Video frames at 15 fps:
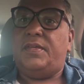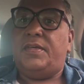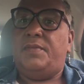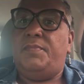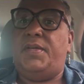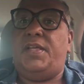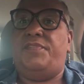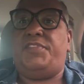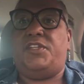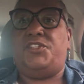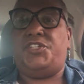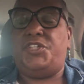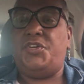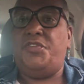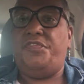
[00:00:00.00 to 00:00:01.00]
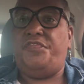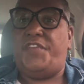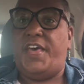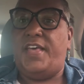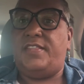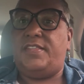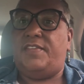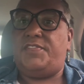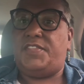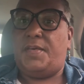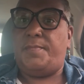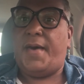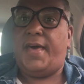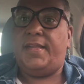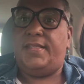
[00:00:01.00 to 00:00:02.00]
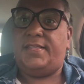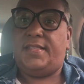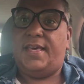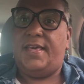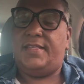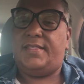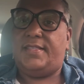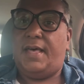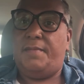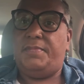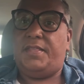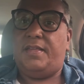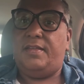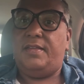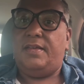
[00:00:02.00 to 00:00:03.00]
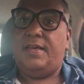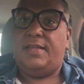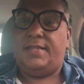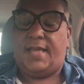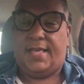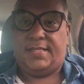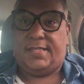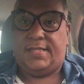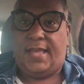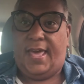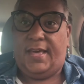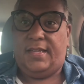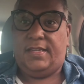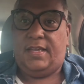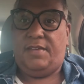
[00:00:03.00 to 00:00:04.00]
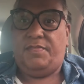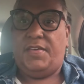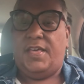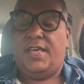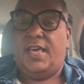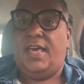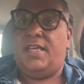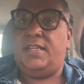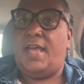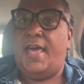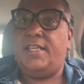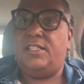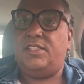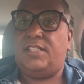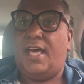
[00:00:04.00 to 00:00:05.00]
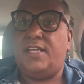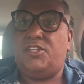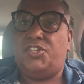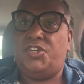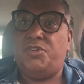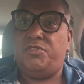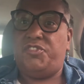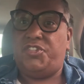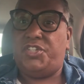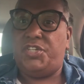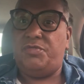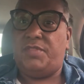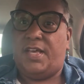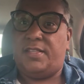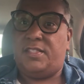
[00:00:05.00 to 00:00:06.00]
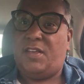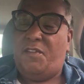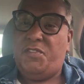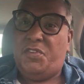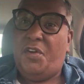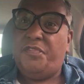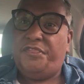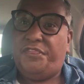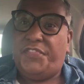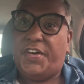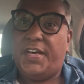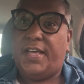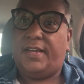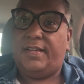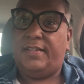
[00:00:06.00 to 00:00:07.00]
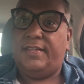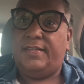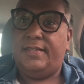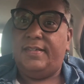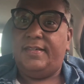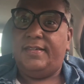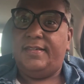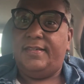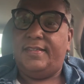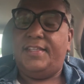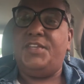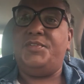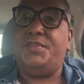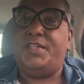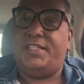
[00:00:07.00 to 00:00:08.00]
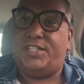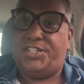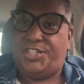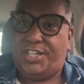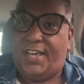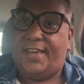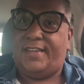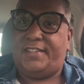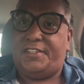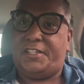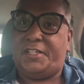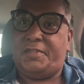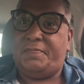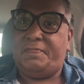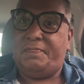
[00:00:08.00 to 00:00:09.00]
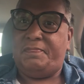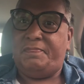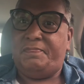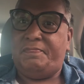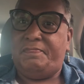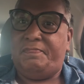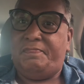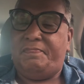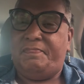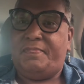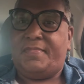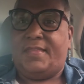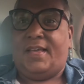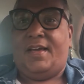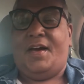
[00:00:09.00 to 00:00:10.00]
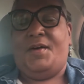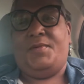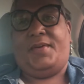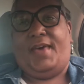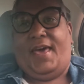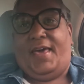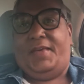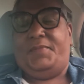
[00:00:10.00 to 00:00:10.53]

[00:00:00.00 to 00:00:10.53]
But if the shoe fits, if somebody's saying something that's negative and that's your shoe that's on your foot, you need to change it. Okay.